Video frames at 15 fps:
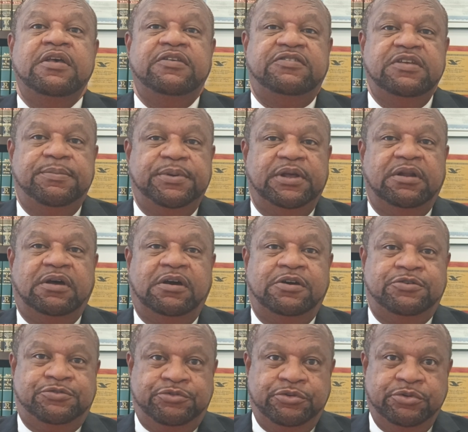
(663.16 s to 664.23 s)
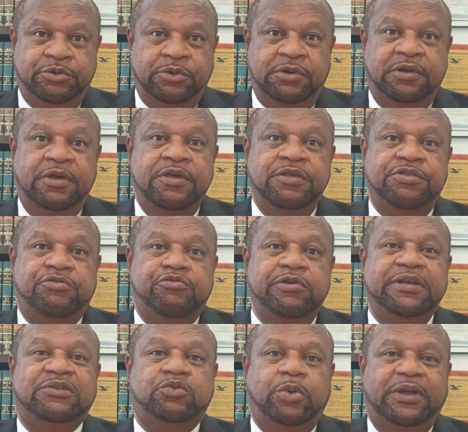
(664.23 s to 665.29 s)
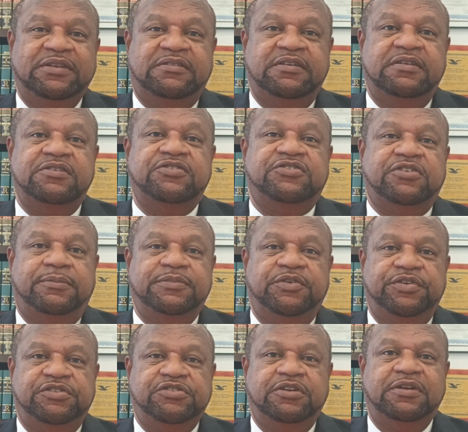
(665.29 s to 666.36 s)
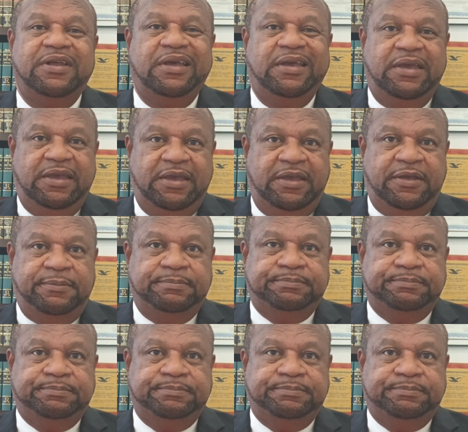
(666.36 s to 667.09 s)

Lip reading: CPLR Rule 320, Subdivision A.